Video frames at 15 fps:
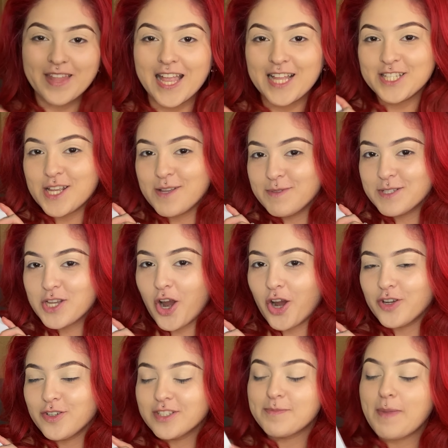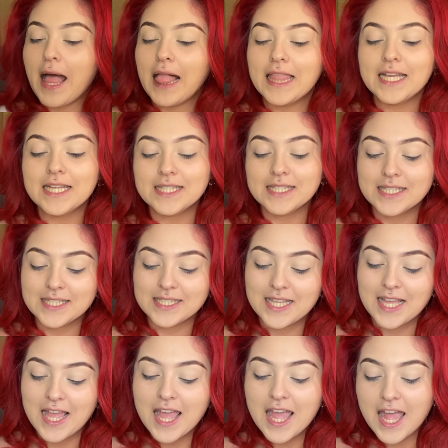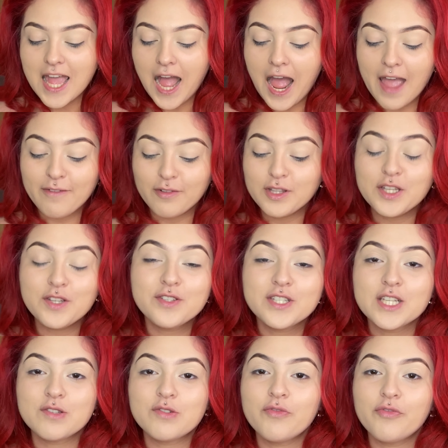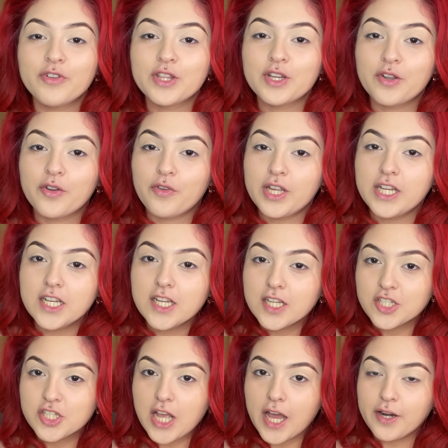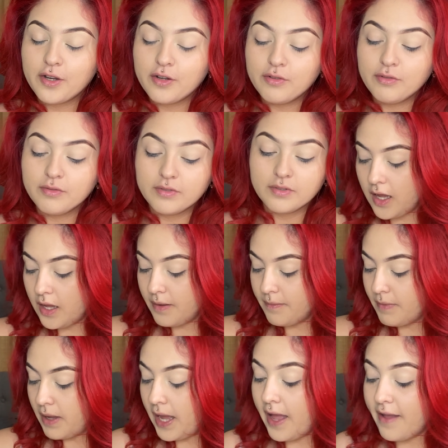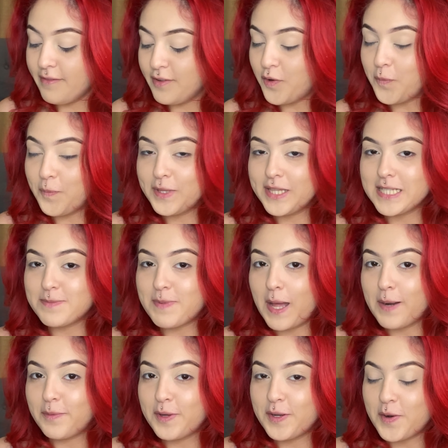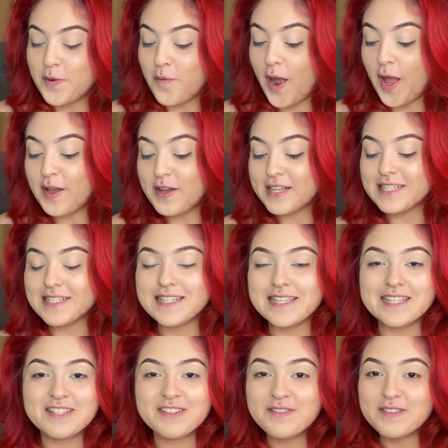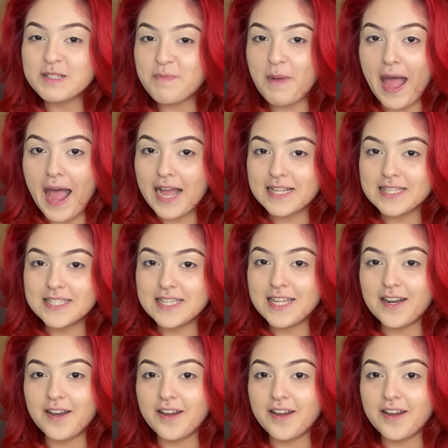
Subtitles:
James Charles palette. I've only used this one for the green shadow. I haven't opened this bad boy in a while because this one was packed in